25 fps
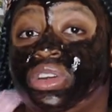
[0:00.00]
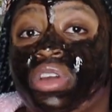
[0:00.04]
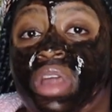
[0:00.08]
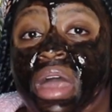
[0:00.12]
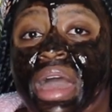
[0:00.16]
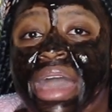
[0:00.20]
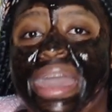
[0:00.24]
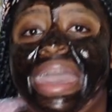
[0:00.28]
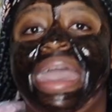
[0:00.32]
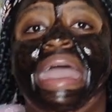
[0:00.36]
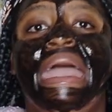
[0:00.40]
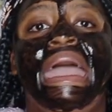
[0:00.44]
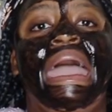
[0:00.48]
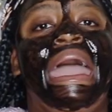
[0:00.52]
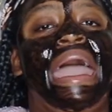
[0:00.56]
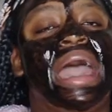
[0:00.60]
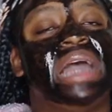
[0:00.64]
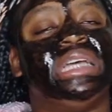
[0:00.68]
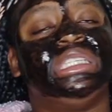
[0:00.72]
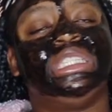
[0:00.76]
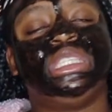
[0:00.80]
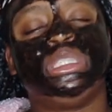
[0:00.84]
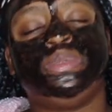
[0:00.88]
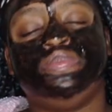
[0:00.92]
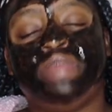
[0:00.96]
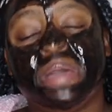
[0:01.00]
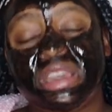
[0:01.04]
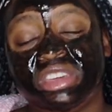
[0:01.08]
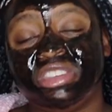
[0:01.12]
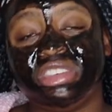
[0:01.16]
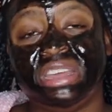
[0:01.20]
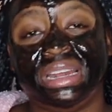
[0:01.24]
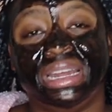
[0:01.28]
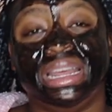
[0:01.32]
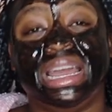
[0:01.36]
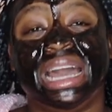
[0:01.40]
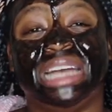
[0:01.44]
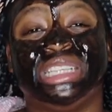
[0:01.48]
cry,
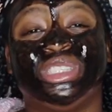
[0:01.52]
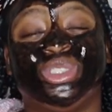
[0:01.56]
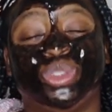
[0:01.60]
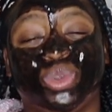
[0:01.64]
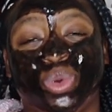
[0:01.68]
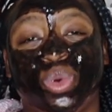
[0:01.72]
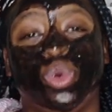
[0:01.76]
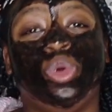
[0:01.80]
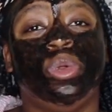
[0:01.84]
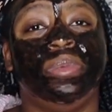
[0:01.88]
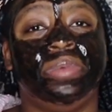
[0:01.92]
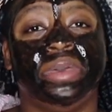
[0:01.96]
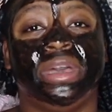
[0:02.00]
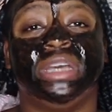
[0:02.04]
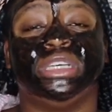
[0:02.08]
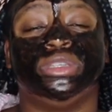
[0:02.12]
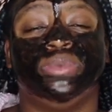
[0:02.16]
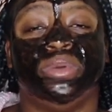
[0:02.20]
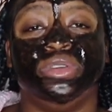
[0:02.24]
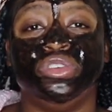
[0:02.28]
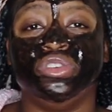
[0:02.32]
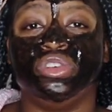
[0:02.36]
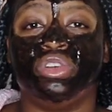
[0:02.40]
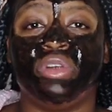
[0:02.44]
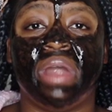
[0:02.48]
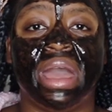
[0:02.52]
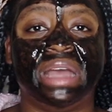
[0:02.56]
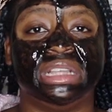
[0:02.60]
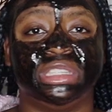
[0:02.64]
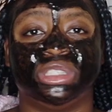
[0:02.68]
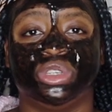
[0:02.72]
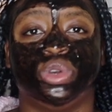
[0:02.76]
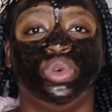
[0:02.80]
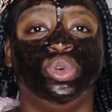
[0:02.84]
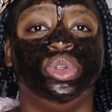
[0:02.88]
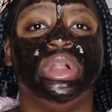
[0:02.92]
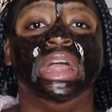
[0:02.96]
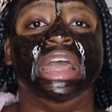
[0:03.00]
especially at school, because when you cry at
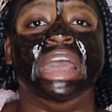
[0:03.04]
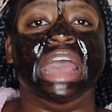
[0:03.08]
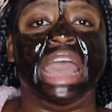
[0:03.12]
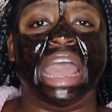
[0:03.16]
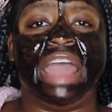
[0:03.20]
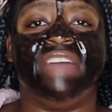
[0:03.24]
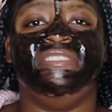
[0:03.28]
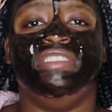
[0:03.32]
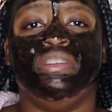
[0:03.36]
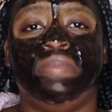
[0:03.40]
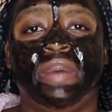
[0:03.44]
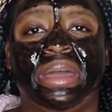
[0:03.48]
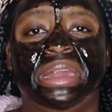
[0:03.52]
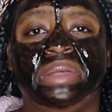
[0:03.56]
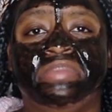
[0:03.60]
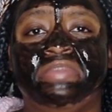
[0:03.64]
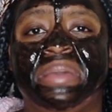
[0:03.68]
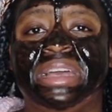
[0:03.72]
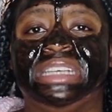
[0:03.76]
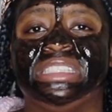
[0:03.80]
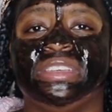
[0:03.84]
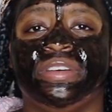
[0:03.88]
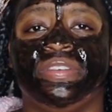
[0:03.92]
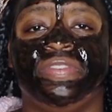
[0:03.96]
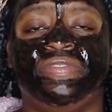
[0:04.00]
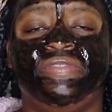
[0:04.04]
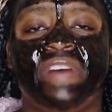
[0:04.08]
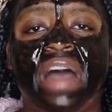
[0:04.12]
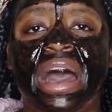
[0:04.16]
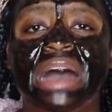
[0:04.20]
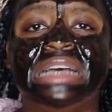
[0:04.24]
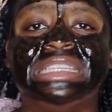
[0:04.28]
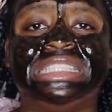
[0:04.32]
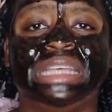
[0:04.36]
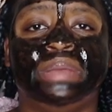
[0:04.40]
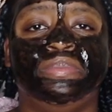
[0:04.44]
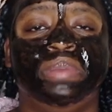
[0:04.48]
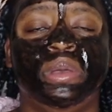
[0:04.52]
school everybody makes a
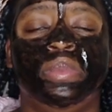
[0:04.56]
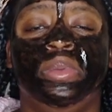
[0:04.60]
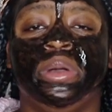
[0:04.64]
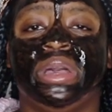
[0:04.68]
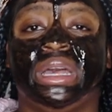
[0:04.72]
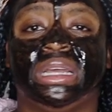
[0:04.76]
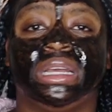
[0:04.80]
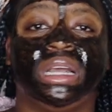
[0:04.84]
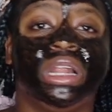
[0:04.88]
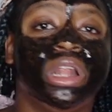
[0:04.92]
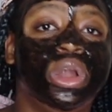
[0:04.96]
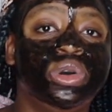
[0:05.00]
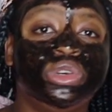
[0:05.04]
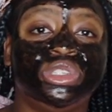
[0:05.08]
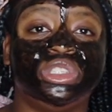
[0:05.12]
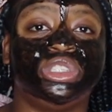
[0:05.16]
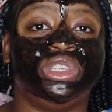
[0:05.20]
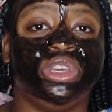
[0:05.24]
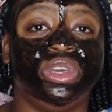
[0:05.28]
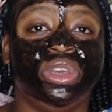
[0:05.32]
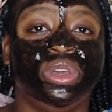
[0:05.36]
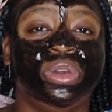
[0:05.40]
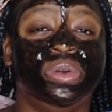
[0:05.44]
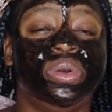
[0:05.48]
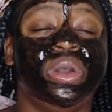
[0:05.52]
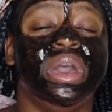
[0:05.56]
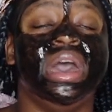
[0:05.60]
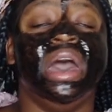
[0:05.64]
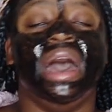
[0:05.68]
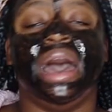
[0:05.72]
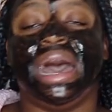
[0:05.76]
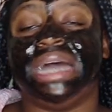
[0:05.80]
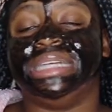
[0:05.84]
fuss and people get close to you.